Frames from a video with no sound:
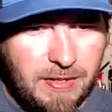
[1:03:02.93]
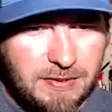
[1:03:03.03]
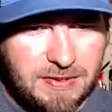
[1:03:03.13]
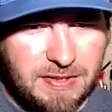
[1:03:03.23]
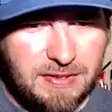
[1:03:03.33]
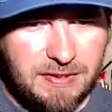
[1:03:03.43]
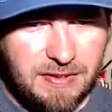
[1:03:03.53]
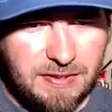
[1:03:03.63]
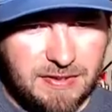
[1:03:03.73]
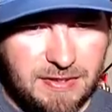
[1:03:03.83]

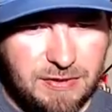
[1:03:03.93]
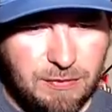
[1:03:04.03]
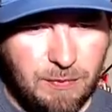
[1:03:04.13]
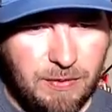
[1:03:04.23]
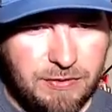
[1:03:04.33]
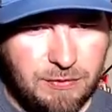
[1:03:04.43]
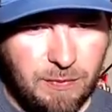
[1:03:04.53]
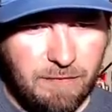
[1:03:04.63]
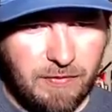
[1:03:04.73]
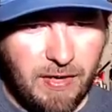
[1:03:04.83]
6-inch C20
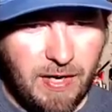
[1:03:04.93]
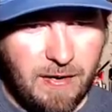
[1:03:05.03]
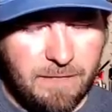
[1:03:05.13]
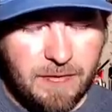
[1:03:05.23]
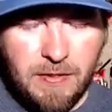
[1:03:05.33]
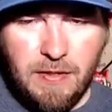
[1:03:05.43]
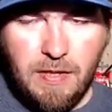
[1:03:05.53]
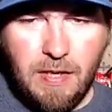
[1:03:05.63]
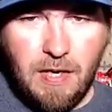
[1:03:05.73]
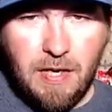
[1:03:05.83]
25.
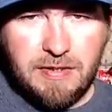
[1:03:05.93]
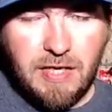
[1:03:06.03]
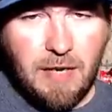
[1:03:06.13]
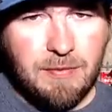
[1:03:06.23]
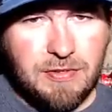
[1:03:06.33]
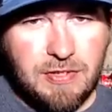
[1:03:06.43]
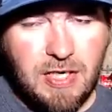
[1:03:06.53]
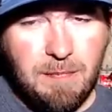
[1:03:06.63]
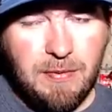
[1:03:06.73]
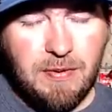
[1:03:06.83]
Diving's
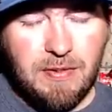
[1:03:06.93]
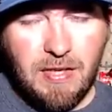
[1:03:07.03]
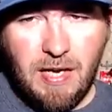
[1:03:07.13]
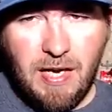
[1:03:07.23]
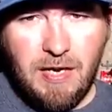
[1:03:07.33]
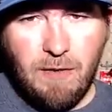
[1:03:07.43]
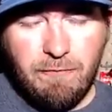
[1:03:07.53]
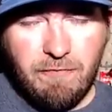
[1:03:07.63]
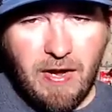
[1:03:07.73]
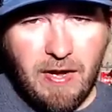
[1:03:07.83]
Champion
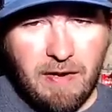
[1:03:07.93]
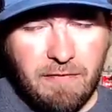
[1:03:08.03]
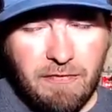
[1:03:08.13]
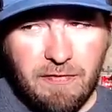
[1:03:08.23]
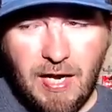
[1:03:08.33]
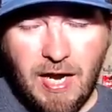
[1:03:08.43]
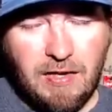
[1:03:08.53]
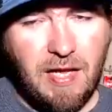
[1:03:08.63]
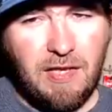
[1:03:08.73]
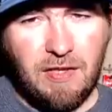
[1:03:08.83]
805. I
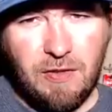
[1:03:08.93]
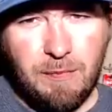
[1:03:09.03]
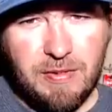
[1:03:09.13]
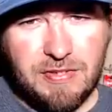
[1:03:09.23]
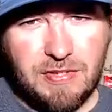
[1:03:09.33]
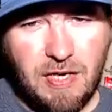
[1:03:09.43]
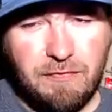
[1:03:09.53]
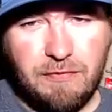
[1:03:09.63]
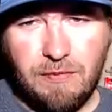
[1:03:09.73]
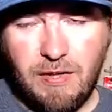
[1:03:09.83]
like a little bit
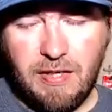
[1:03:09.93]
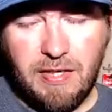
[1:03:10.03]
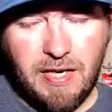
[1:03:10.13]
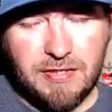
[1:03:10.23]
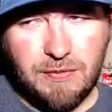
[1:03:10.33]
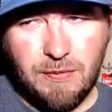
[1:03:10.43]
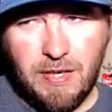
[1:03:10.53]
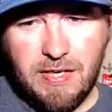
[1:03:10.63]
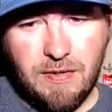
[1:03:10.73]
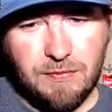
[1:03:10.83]
softer. A lot of guys throw
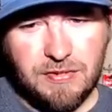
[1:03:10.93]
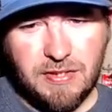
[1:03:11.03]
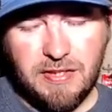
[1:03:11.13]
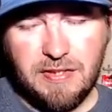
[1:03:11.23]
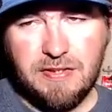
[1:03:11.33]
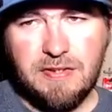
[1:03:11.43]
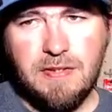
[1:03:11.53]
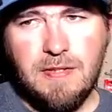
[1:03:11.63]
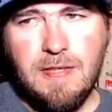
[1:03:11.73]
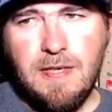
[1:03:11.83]
an 806.
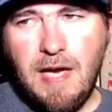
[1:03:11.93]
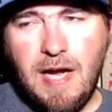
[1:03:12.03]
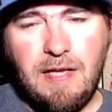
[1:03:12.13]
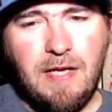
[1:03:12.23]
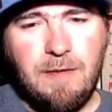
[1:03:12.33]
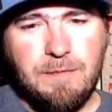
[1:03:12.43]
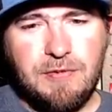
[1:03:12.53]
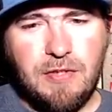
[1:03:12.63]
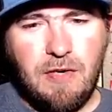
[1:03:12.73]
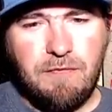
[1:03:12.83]
I like them
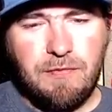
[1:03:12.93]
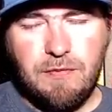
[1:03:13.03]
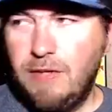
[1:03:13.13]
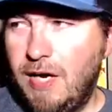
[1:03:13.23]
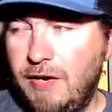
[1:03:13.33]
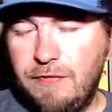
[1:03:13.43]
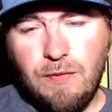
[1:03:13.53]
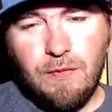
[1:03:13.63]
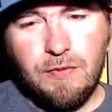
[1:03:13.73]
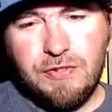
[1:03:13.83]
softer. I
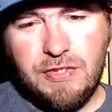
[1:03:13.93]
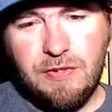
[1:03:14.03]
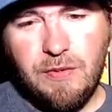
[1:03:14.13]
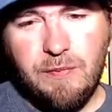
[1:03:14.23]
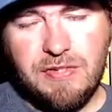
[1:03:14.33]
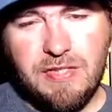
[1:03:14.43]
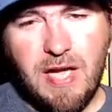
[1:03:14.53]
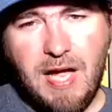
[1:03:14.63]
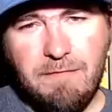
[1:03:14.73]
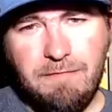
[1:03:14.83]
throw a G-Loomis
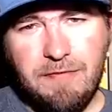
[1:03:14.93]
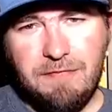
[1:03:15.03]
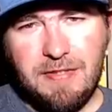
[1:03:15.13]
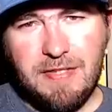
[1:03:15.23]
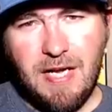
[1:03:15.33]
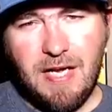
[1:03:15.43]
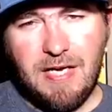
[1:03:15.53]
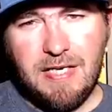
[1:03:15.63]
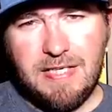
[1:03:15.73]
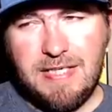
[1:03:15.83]

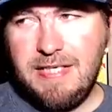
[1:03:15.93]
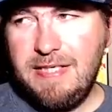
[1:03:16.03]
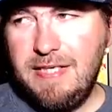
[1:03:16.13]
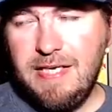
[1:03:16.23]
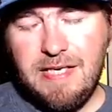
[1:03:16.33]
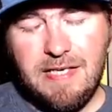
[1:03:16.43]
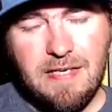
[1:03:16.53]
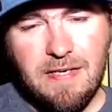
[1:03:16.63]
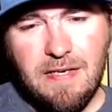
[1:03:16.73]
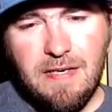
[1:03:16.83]
959 DD.
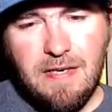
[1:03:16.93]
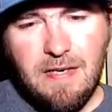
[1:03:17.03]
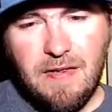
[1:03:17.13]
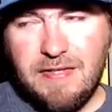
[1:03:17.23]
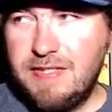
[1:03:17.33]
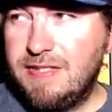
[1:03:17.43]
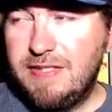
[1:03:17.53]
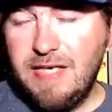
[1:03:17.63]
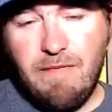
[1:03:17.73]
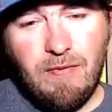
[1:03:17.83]
That's a
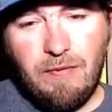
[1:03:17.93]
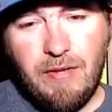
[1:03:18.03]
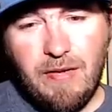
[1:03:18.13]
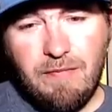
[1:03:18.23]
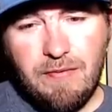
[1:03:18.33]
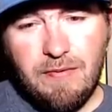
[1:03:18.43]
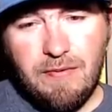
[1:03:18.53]
711